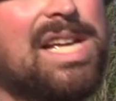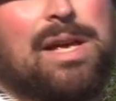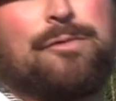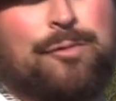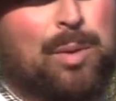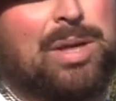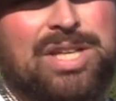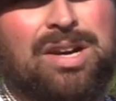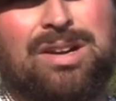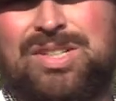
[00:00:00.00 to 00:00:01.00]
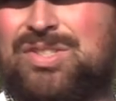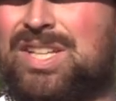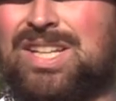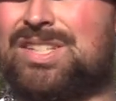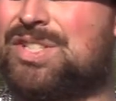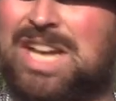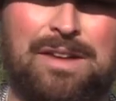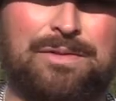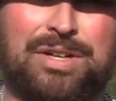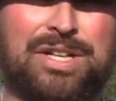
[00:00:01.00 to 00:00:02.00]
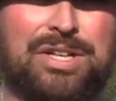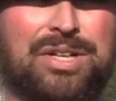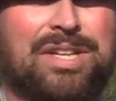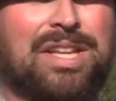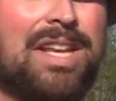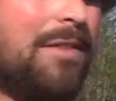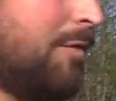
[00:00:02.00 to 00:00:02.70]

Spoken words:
at 40 yards, it's not very good. And